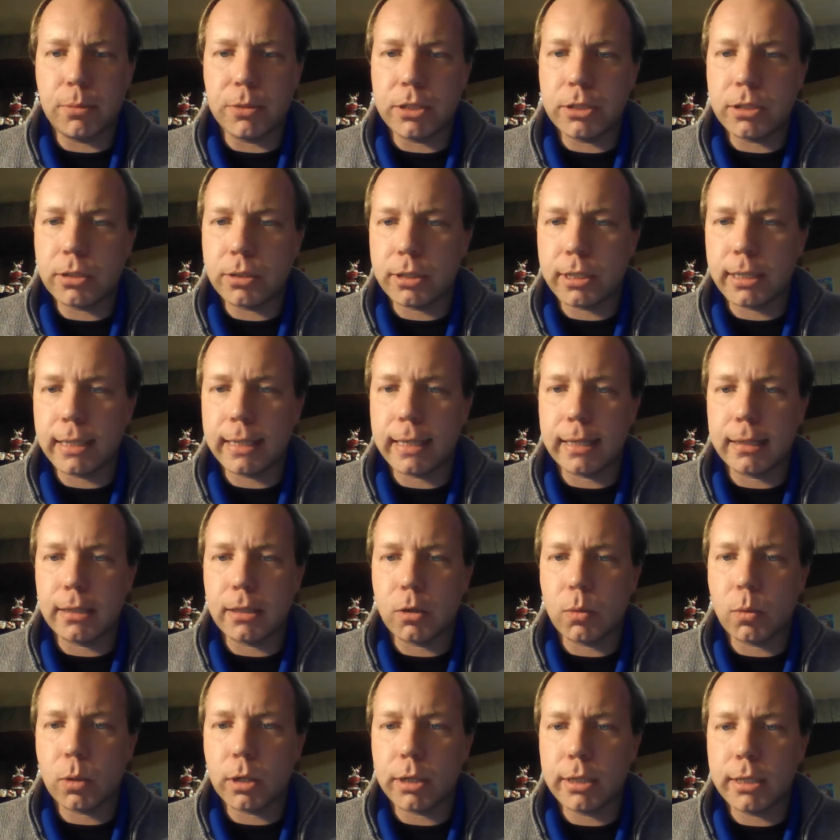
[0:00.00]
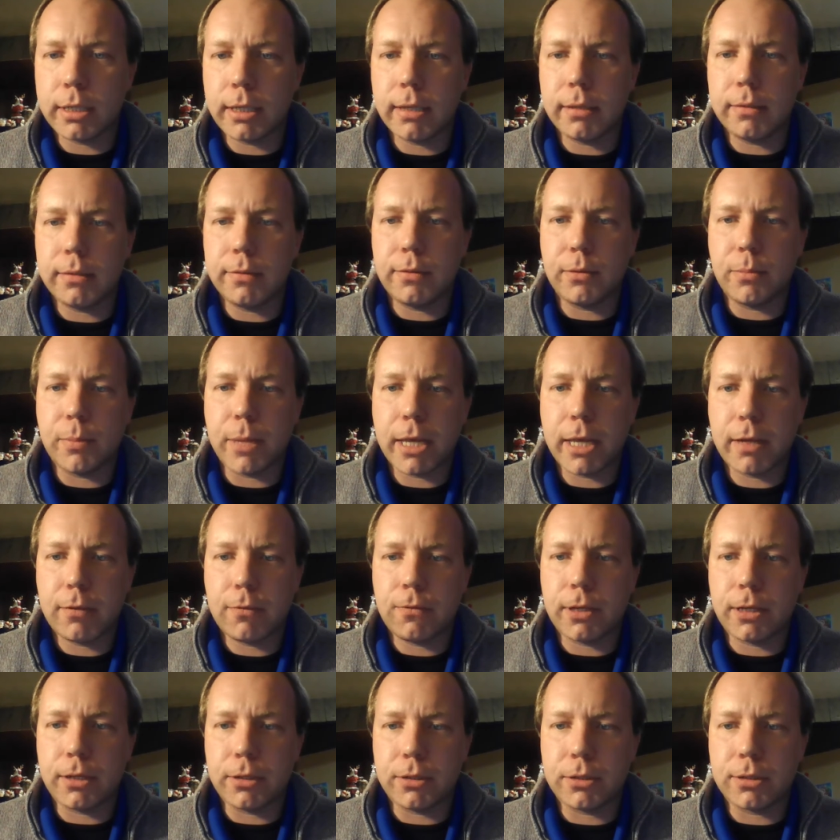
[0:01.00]
from just looking at the quantitative demand
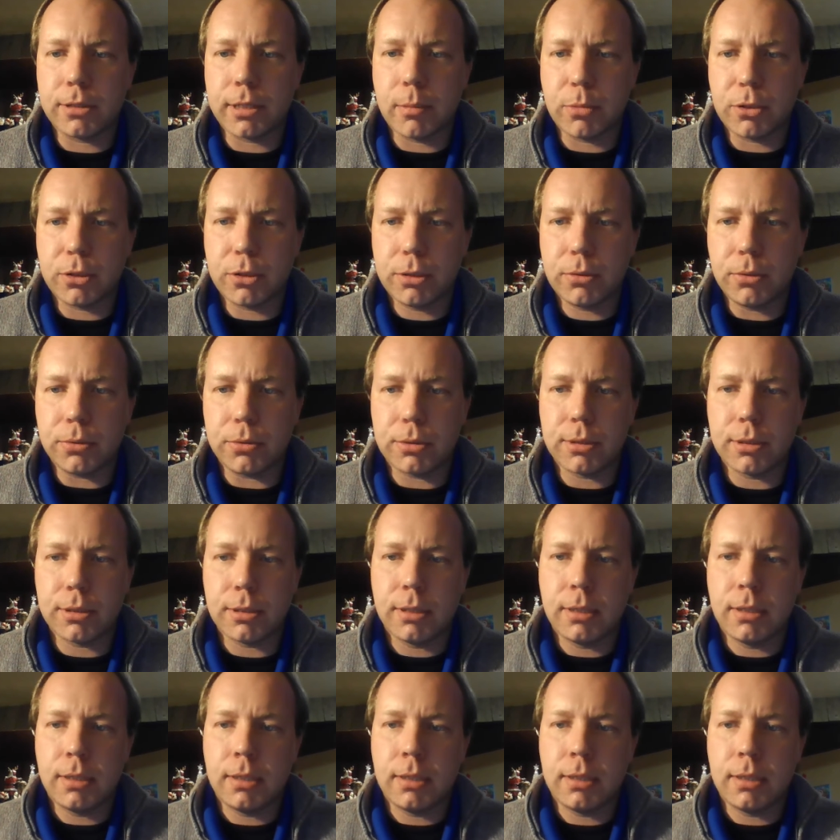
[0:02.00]
figures they produce.